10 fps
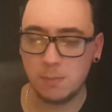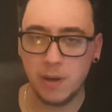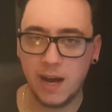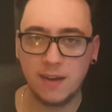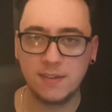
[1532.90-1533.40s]

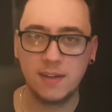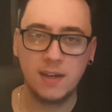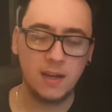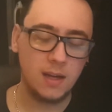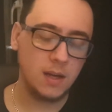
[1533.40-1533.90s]
bad.
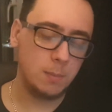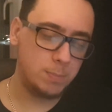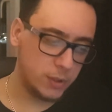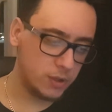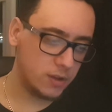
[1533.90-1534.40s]

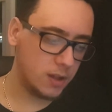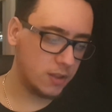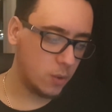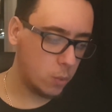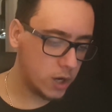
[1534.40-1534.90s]
But
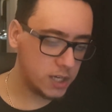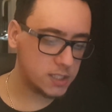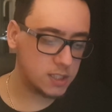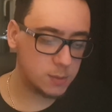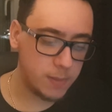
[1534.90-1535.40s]
the
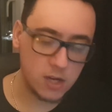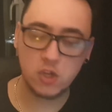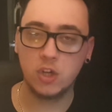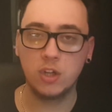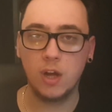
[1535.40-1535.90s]
worst
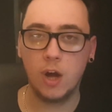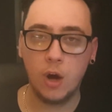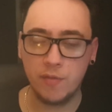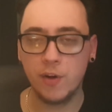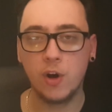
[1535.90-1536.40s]
special
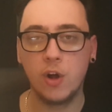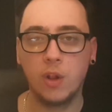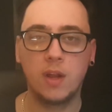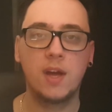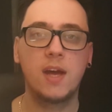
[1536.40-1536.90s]
of
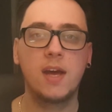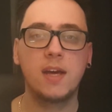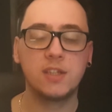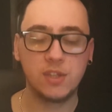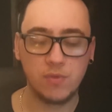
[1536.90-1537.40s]
all
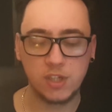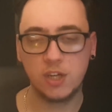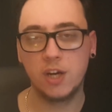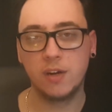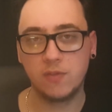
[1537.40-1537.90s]
is The
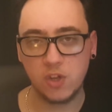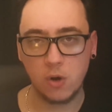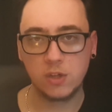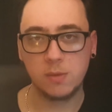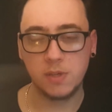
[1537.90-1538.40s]
Return of
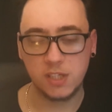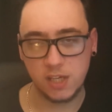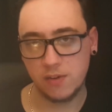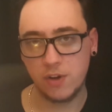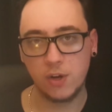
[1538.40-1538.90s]
Dr.
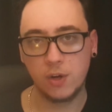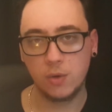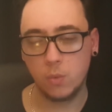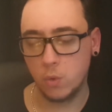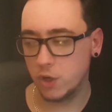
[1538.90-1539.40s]
Mysterio,
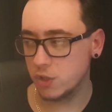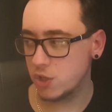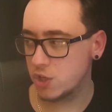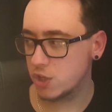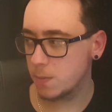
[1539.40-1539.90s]

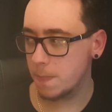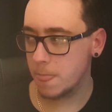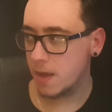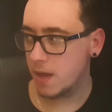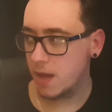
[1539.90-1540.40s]
which,
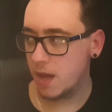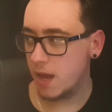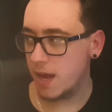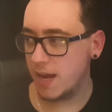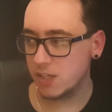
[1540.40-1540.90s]

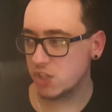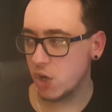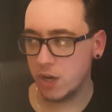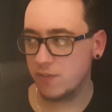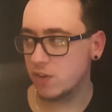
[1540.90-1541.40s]
it's
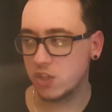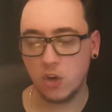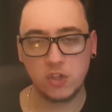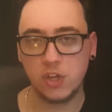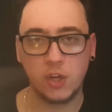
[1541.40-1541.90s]
not even
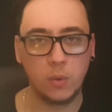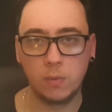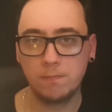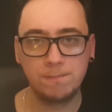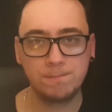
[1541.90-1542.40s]
Doctor
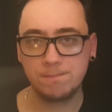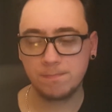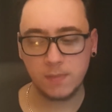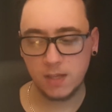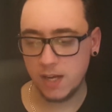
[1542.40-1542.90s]
Who.
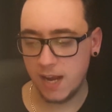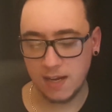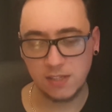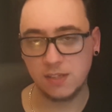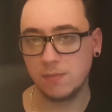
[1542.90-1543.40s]

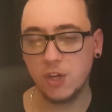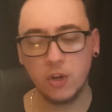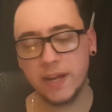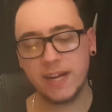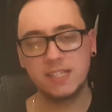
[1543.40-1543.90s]
It isn't. You
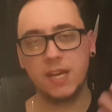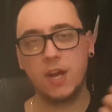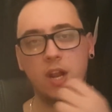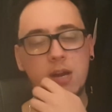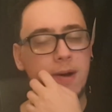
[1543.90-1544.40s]
know, like I
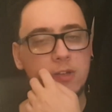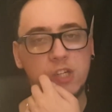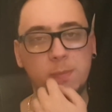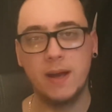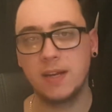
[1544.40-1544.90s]
said earlier about
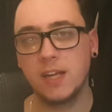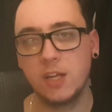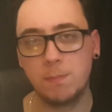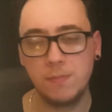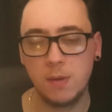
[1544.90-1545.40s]
suspending
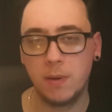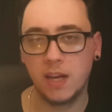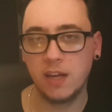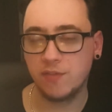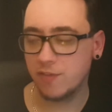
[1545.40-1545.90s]
your
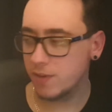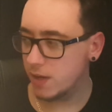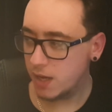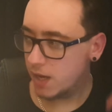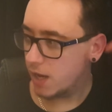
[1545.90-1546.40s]
belief
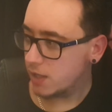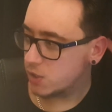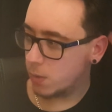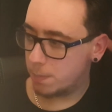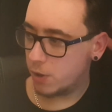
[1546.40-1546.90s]

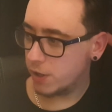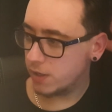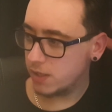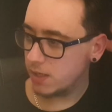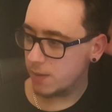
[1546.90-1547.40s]
to a
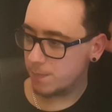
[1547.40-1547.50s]
point,